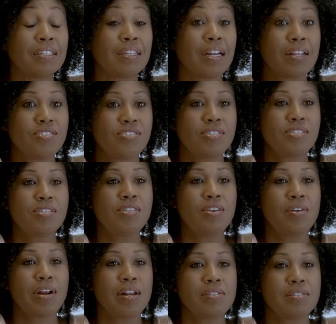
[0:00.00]
not just in the
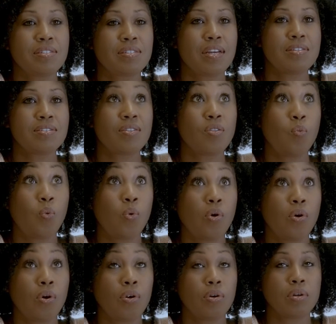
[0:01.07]
United States, in the
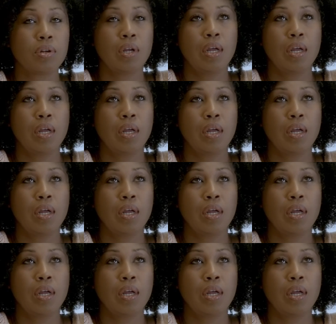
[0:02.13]
world.